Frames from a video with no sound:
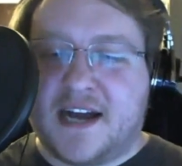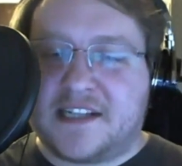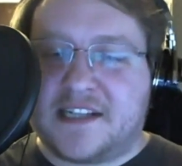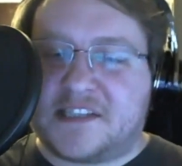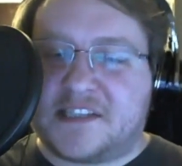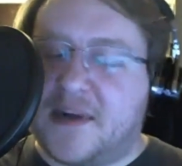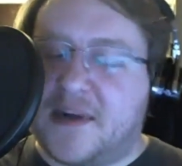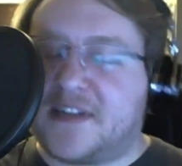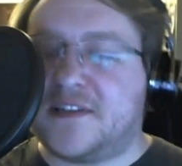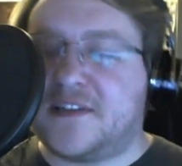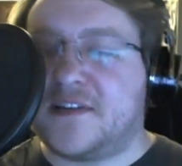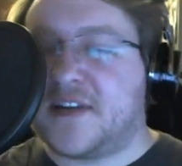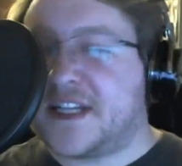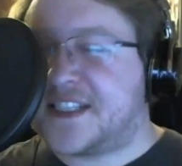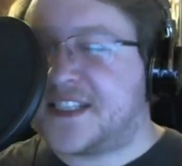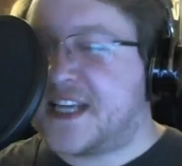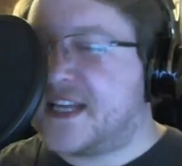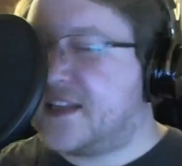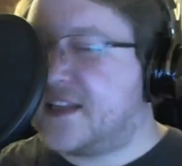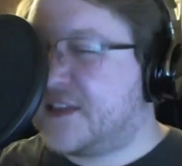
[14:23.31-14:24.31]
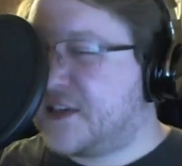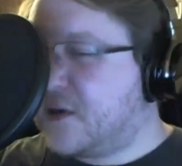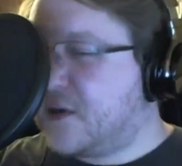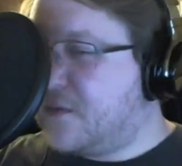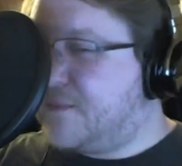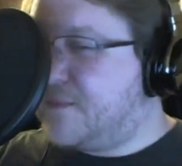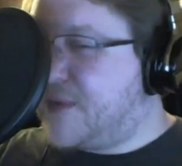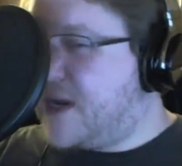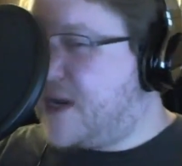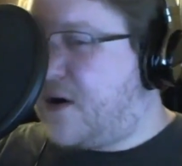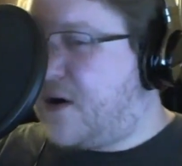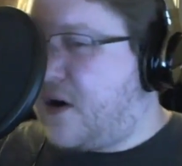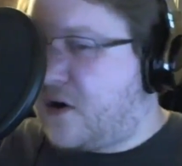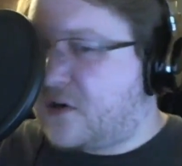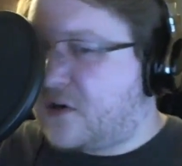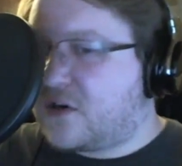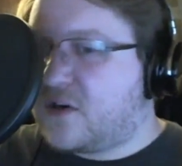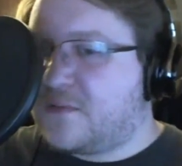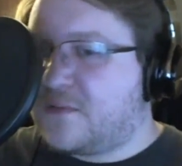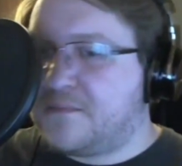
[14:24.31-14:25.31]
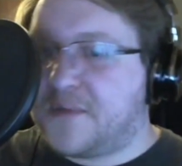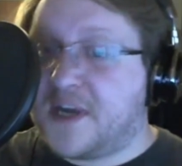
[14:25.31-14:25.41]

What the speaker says: Spectre is a little bit harder,